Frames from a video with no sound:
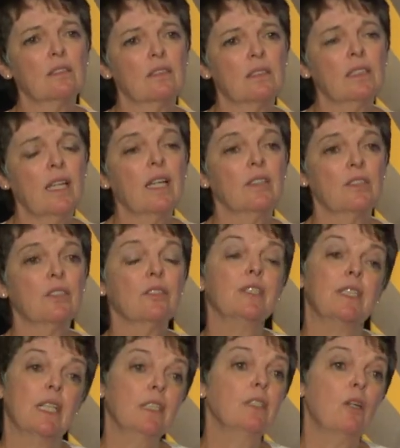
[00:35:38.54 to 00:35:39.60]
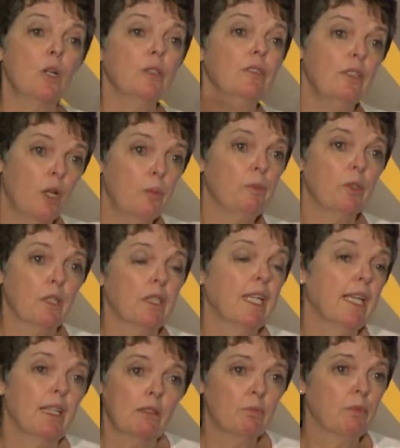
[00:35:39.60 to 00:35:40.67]
Yes, Something. certainly. And the Golden Notebook,
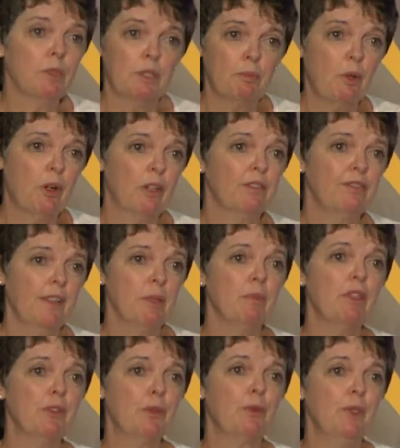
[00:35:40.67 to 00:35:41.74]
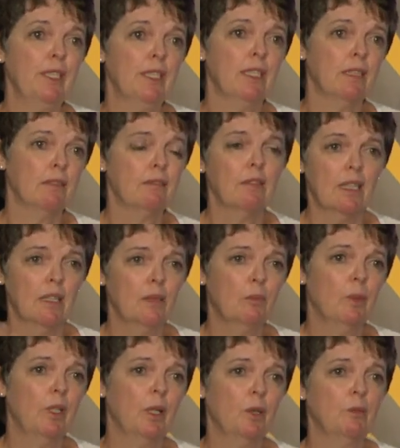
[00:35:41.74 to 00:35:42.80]
again, it was part of feminist reading um,
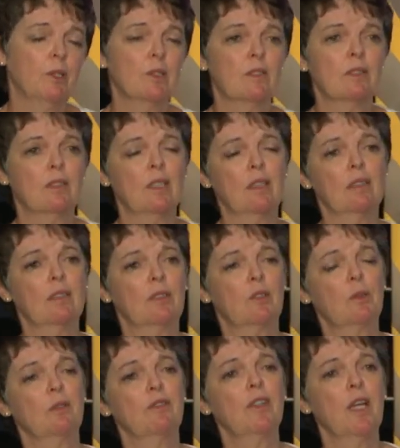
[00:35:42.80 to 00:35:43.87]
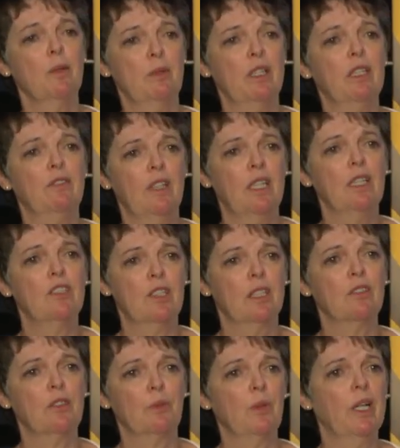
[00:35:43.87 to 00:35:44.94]
when I was uh, sort of coming of age
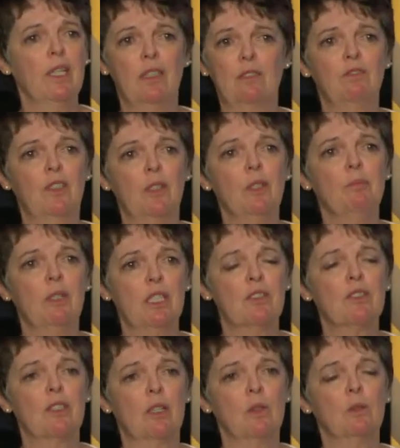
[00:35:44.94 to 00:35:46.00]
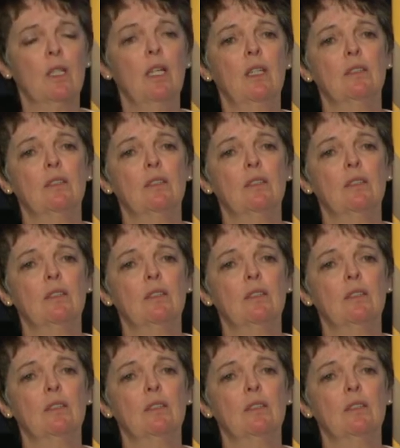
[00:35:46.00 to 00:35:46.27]
as a writer, very much so.